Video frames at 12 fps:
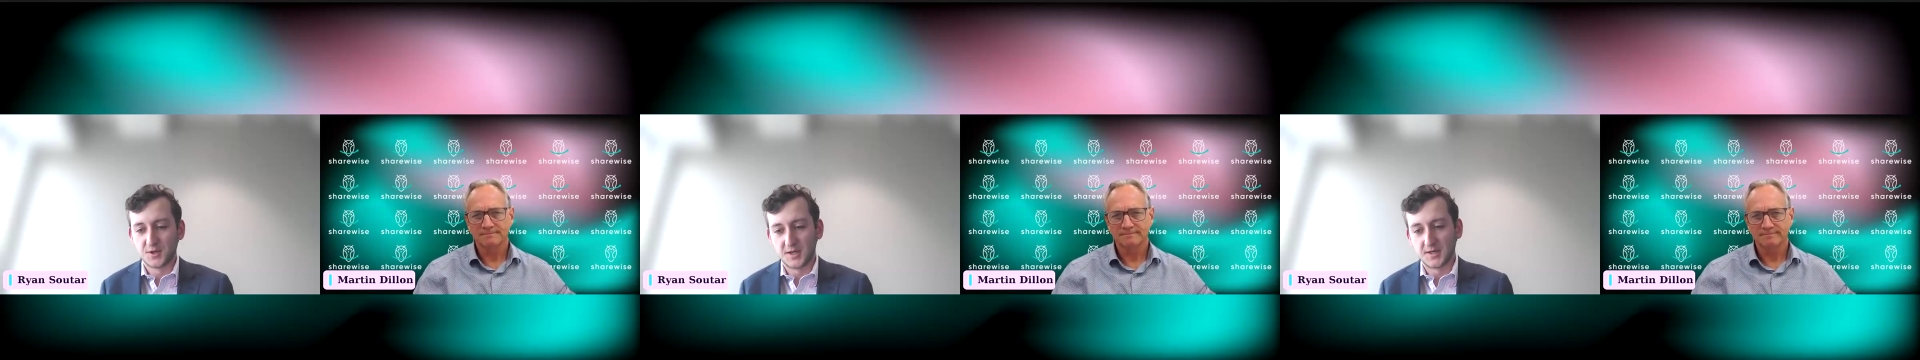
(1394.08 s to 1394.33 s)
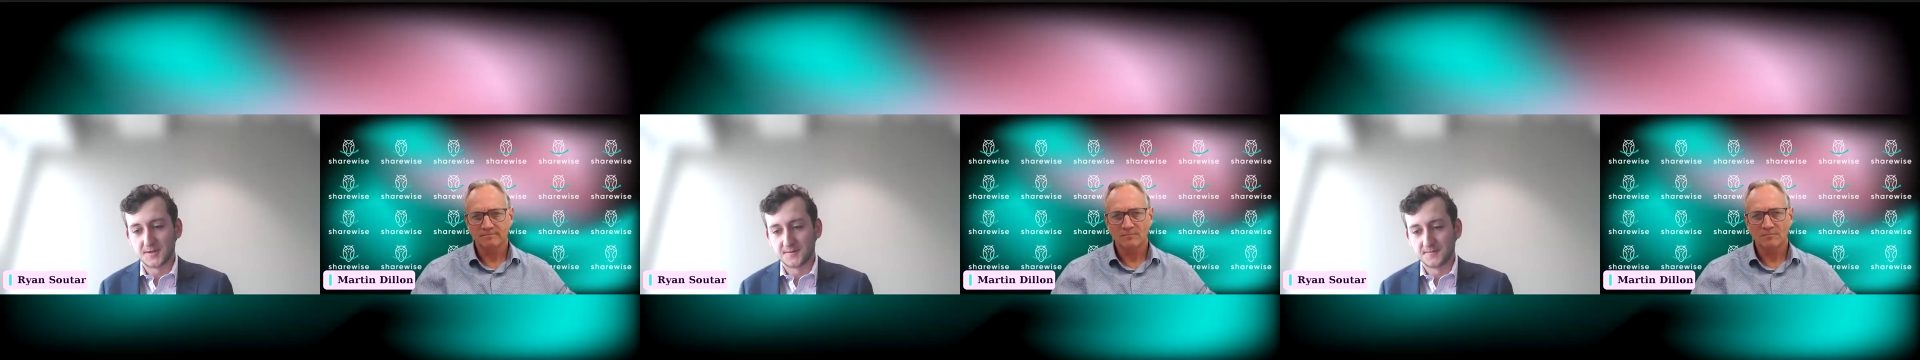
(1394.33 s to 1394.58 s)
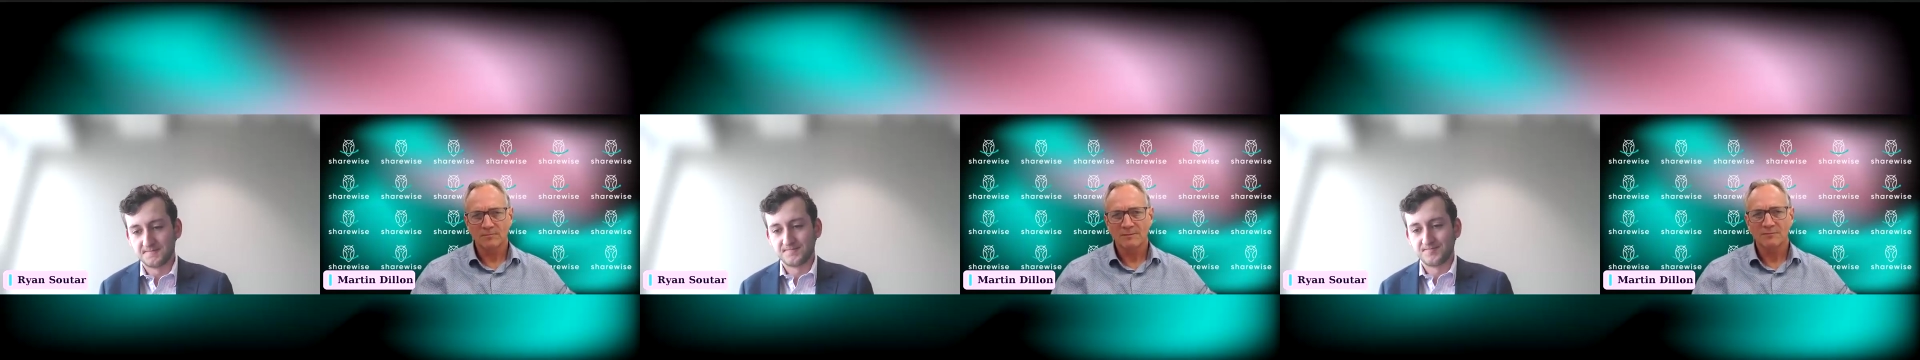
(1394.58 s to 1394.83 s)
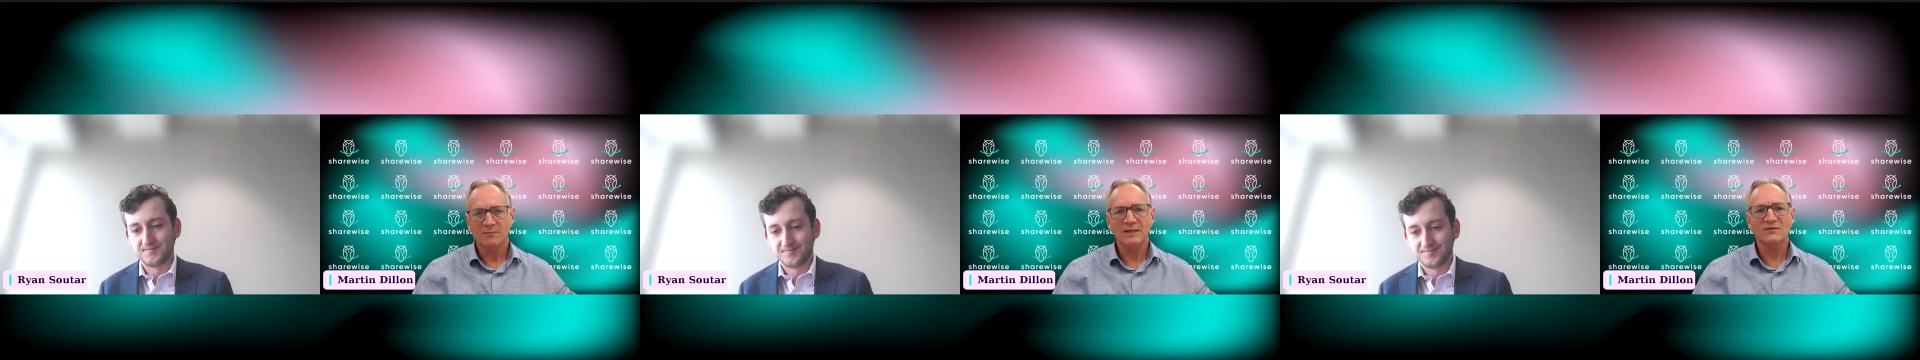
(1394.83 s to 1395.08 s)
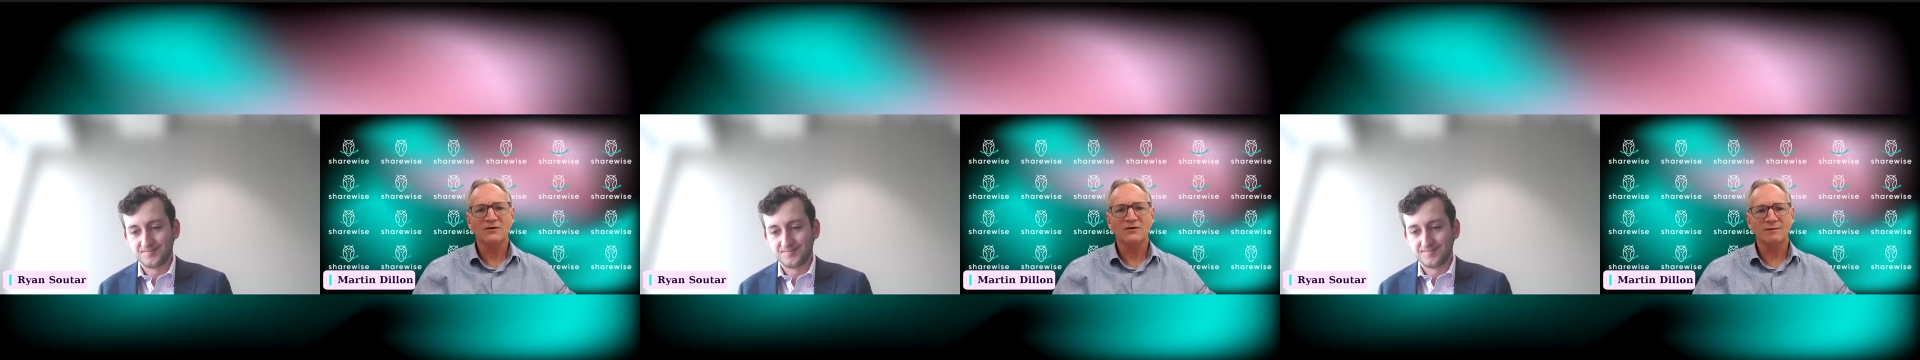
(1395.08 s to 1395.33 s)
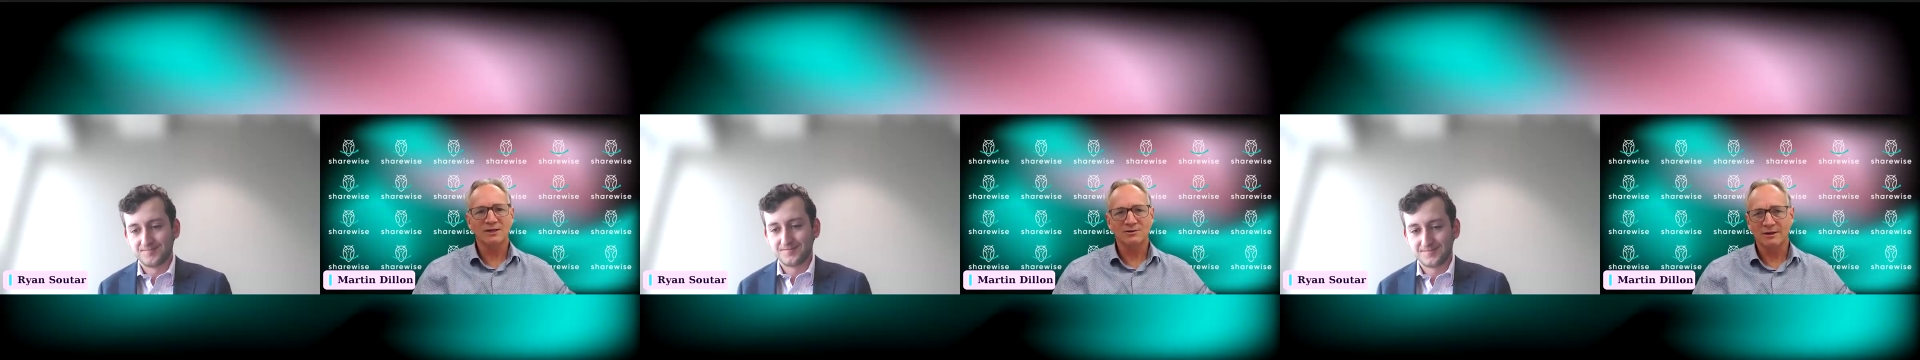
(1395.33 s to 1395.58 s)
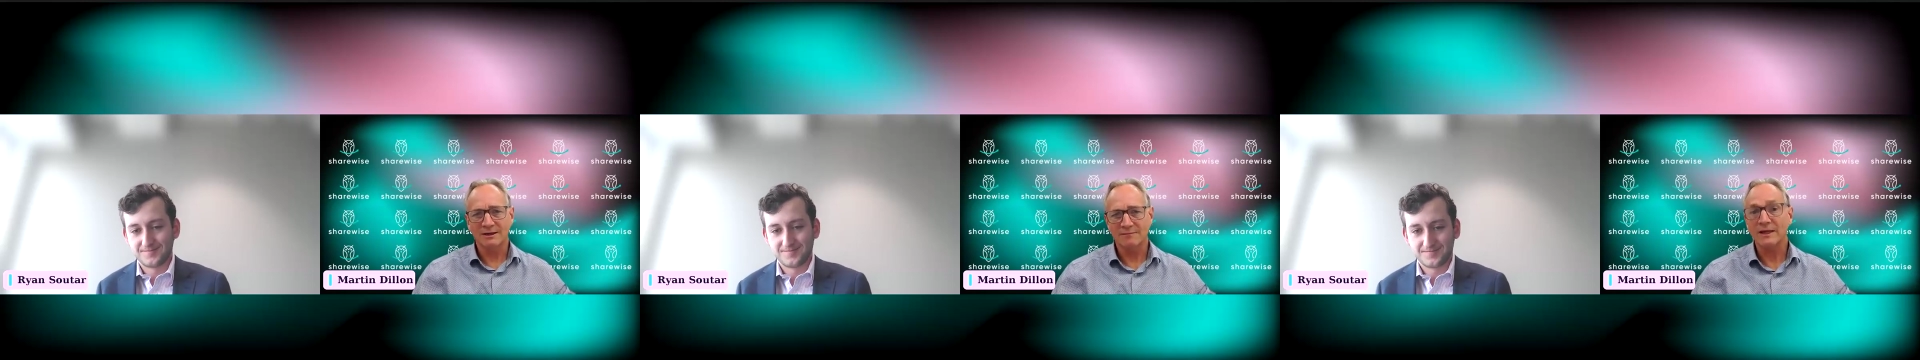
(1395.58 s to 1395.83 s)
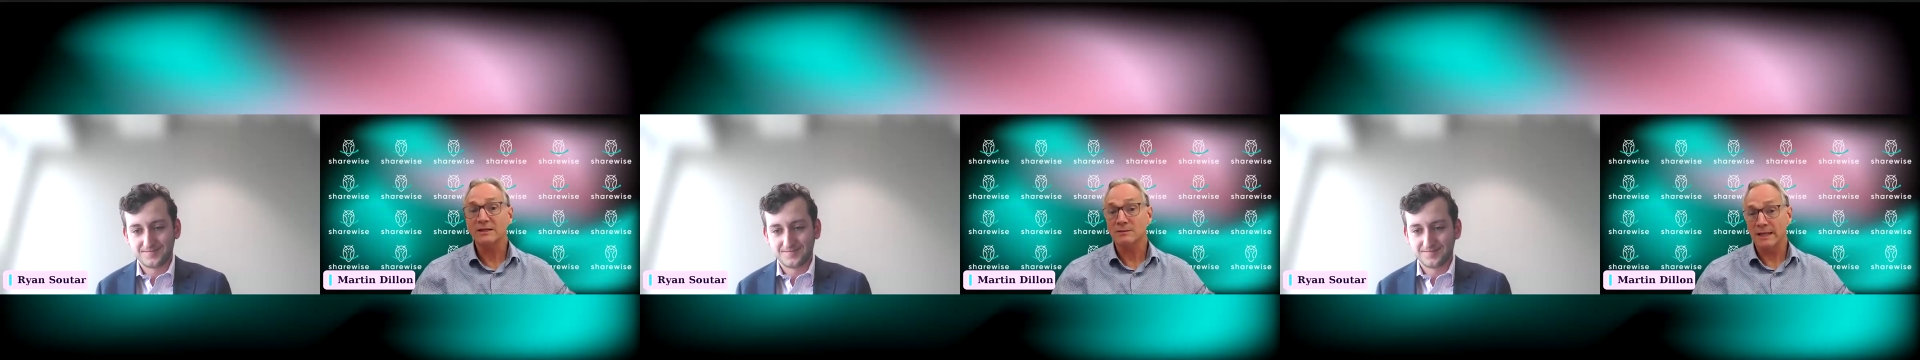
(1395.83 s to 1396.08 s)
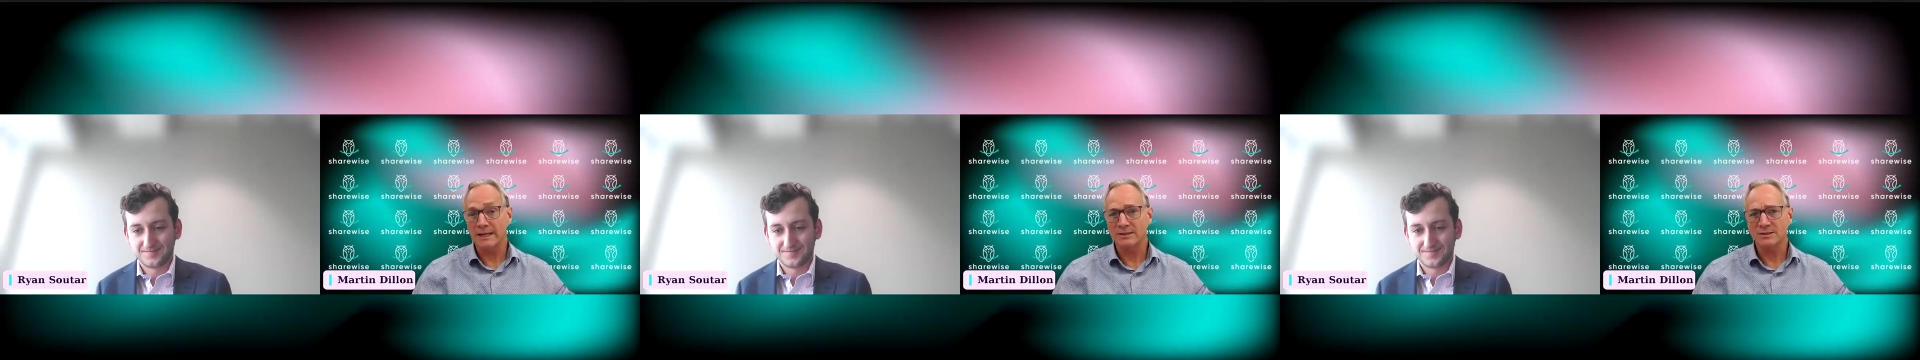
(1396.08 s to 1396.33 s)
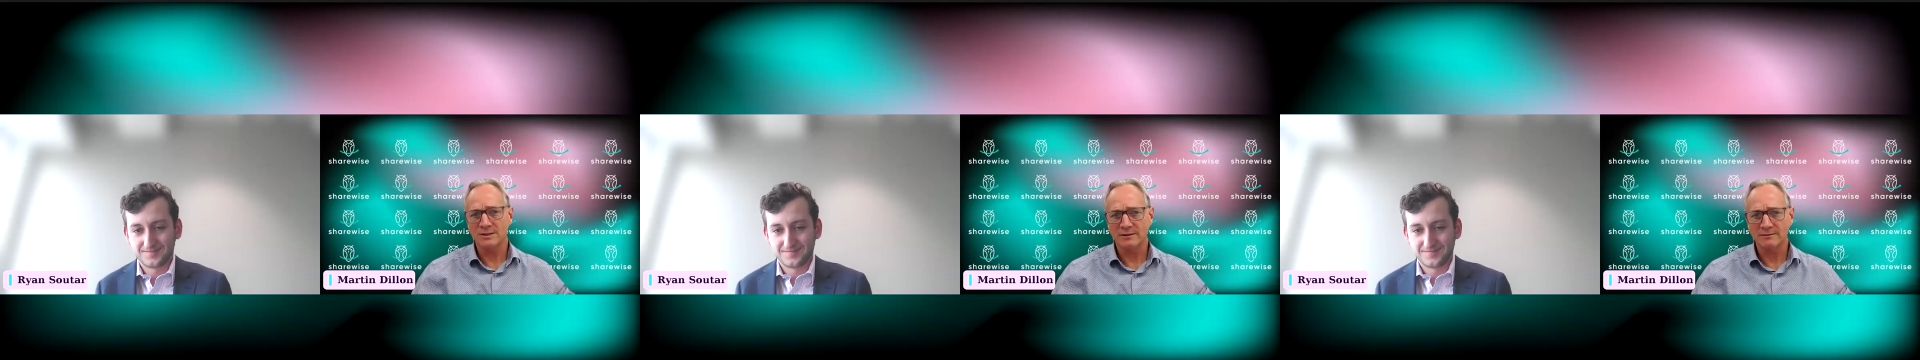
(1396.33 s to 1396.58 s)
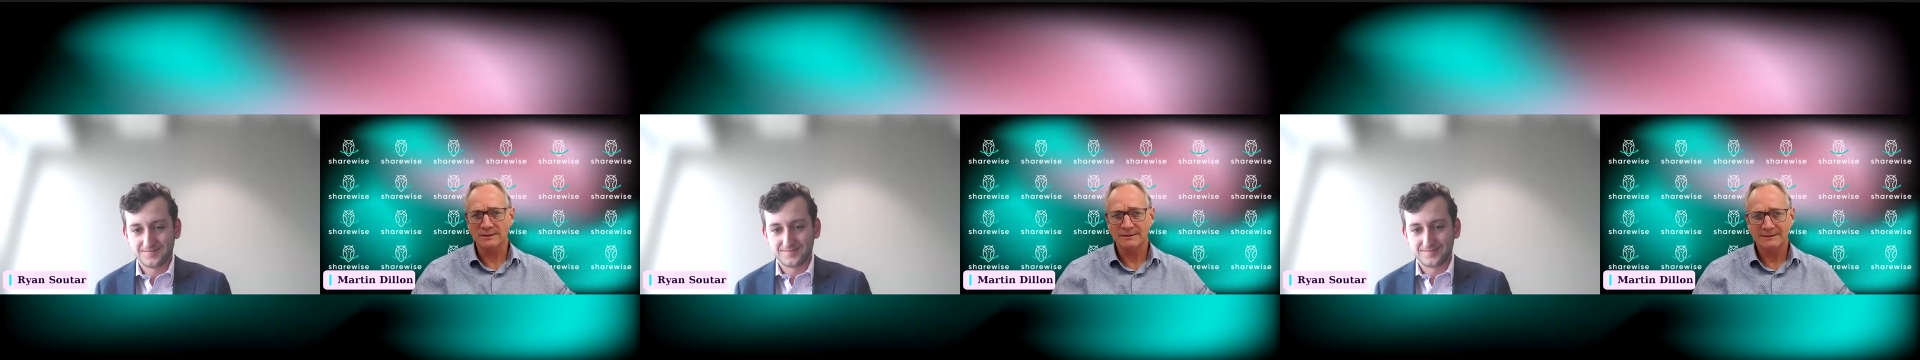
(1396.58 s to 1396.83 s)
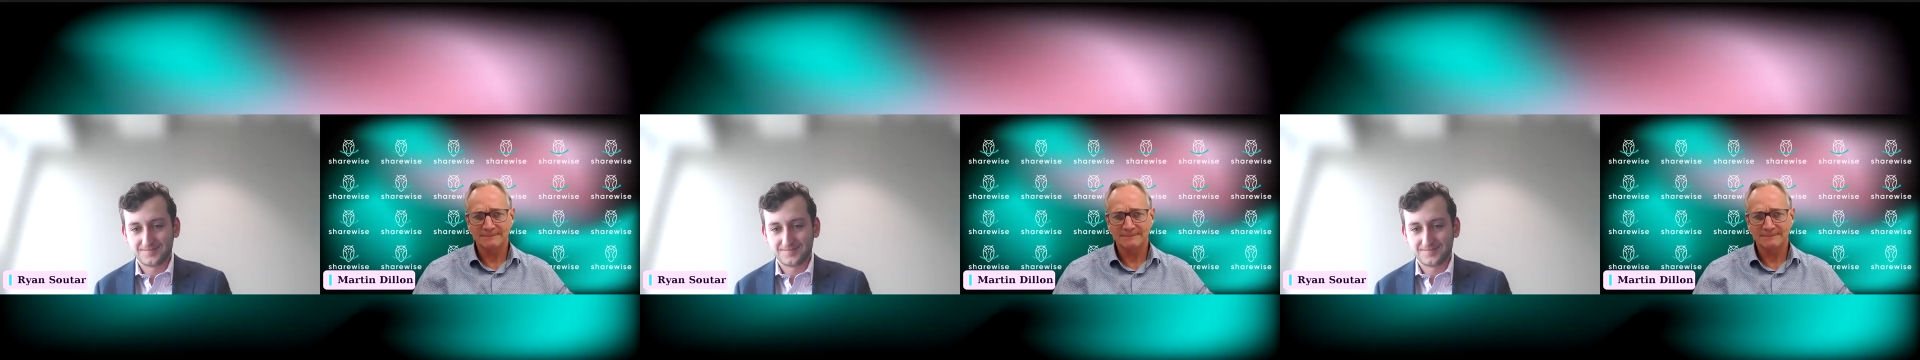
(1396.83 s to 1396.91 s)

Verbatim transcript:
Speaker 1: Cheers.
Speaker 2: Thanks very much, Ryan. Thanks, ladies and gentlemen.